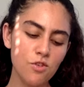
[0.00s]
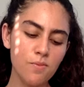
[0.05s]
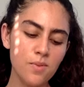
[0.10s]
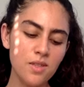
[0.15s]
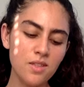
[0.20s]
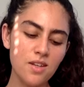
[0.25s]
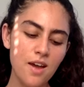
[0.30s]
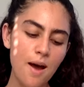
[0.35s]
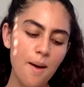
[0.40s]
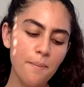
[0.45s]
You've
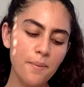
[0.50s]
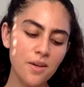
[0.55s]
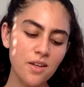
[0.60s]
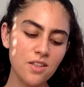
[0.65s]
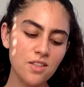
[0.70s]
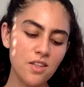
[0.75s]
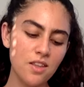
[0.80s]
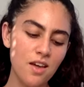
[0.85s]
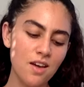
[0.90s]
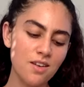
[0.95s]
been tapping
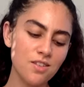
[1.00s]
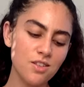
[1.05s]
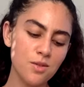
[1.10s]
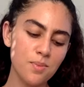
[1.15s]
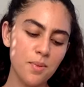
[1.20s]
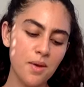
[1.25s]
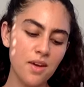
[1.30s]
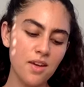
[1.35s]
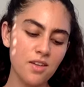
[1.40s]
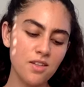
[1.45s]
into that
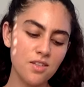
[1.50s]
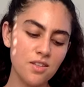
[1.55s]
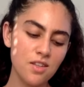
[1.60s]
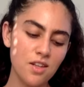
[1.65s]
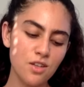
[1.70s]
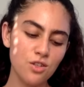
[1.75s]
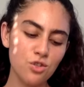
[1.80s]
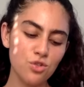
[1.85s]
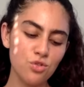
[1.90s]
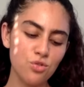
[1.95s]
space,
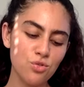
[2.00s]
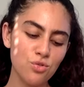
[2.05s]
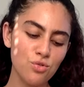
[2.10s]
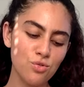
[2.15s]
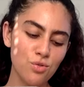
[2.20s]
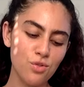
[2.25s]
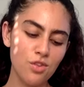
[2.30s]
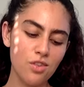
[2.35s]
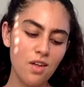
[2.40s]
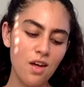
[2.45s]
that
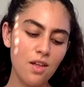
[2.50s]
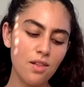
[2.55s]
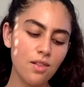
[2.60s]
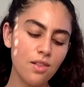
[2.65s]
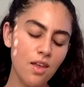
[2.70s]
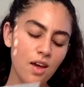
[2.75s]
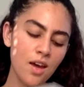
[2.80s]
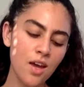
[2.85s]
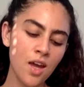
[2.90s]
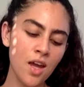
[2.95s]
truth, that
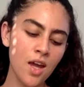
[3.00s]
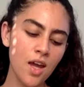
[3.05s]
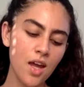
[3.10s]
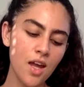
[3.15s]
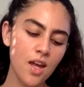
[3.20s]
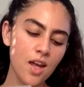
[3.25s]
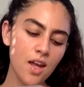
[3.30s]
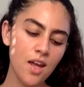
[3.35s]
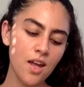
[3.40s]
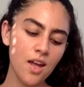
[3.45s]
light,
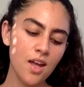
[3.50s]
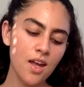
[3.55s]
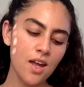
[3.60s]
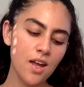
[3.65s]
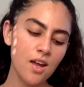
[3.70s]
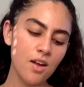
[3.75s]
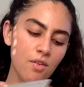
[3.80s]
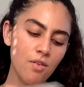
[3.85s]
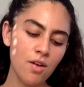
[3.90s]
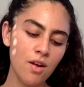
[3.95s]

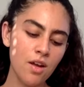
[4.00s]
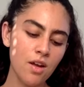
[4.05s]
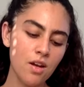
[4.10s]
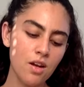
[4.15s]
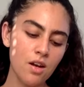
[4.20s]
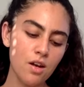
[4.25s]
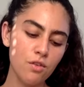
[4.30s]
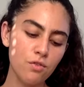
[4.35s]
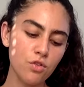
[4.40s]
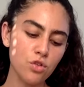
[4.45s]
right?
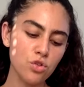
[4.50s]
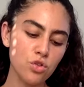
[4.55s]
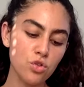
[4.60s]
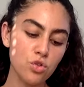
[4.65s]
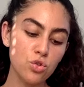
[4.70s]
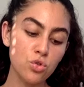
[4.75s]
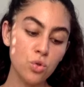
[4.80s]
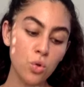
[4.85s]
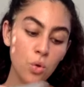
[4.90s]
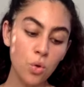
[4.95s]
Of your
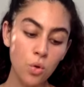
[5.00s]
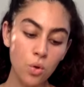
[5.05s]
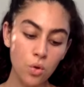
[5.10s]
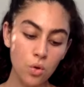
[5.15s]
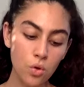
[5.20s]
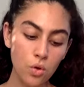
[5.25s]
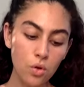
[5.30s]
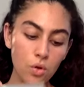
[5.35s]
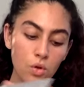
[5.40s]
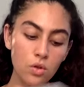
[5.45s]

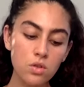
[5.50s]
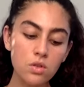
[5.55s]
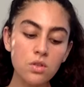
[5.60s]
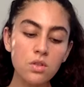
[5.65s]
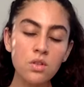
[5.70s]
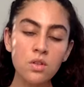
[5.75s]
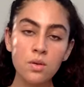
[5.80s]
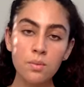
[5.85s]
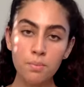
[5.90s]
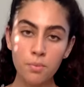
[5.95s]
soul
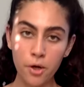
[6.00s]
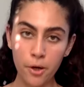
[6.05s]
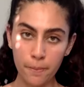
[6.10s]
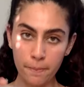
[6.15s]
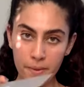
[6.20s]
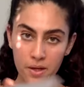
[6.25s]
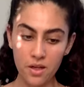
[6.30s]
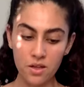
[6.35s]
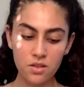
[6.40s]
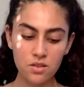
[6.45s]

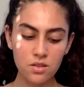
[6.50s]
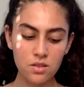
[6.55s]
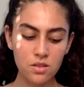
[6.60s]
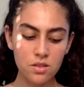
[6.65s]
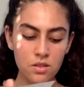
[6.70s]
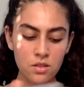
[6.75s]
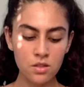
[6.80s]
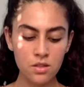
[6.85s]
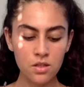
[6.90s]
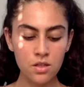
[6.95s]

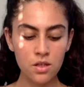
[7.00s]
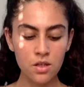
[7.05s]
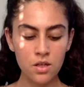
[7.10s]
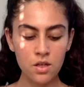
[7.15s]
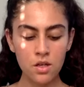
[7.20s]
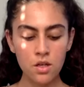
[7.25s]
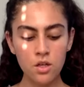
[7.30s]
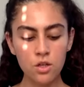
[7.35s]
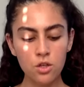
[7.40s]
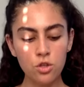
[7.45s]
purpose,
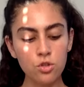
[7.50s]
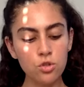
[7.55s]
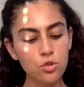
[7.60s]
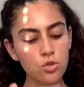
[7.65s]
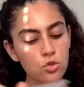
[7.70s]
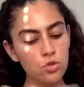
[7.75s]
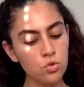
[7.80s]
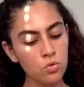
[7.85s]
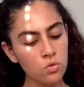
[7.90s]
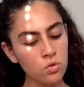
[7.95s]
your
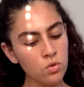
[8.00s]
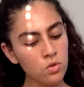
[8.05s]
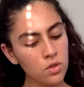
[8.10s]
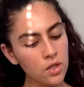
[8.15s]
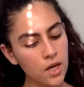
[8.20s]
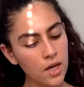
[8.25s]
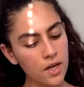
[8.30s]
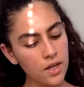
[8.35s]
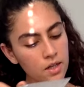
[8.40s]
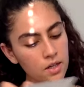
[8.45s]
soul
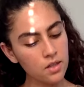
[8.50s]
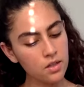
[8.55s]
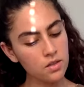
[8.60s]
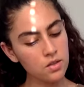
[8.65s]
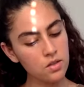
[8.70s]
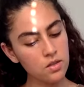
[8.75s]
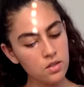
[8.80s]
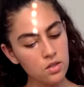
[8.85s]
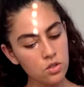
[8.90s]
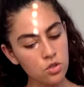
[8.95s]

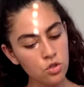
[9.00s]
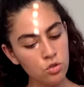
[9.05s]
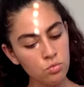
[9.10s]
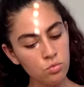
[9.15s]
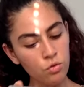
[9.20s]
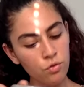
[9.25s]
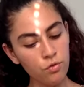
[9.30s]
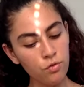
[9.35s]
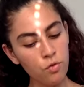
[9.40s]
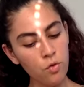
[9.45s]
guidance as you
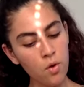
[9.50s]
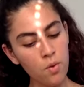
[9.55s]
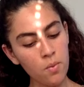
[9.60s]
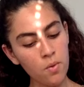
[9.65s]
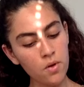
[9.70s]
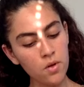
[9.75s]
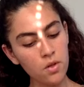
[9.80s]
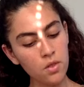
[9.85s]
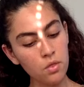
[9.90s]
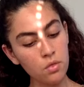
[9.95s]
move
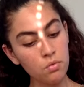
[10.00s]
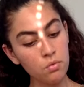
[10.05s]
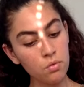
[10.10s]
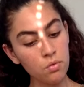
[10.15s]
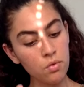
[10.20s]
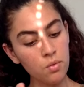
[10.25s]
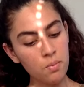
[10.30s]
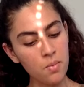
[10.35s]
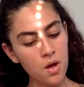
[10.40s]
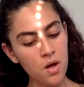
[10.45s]
forward and
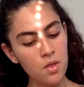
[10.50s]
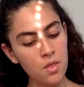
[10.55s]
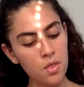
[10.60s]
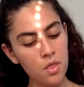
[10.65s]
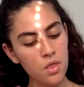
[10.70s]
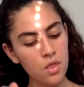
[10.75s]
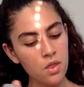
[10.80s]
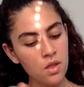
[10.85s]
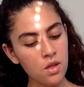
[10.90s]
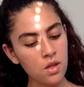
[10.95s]
through the month,
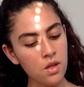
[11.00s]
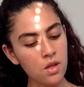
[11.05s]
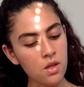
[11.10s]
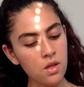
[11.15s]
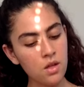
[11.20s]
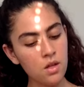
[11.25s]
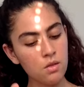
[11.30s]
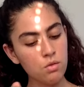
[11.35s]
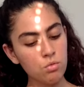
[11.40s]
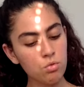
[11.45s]

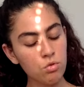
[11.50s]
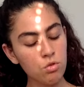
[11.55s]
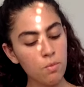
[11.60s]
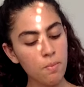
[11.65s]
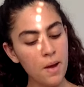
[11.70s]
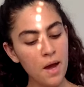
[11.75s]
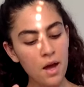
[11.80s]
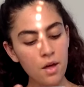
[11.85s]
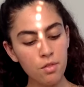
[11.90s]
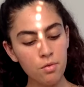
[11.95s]
through the
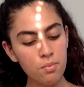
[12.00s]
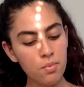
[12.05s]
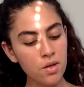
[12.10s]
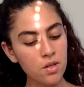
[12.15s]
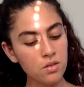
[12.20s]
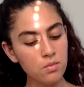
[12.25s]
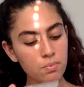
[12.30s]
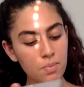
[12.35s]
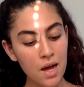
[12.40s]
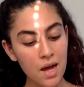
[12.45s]

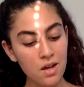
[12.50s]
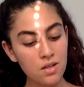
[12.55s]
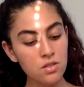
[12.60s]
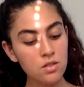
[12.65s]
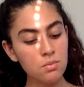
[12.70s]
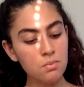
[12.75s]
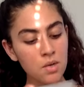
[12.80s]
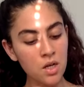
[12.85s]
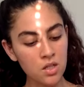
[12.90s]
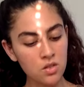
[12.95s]

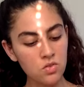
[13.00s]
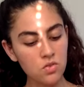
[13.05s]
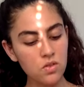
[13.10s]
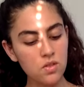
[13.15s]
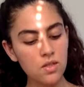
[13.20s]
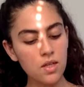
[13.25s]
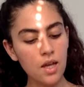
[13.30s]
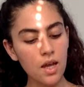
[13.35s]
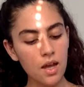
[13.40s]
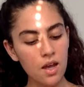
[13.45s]
past
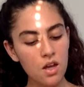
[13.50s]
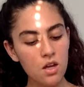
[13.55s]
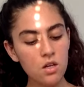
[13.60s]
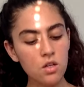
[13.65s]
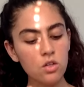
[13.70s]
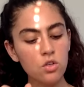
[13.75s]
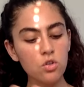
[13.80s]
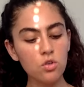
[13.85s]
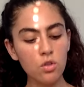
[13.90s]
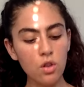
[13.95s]
months
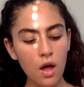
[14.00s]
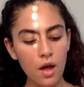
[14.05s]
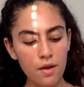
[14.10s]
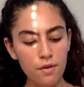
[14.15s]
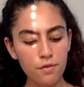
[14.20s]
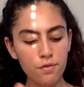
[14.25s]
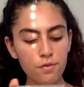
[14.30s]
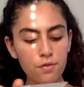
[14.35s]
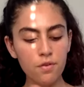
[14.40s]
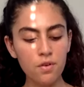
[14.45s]
and your
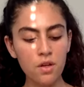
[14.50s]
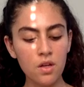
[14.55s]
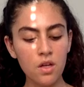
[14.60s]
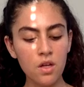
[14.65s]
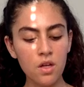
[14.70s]
life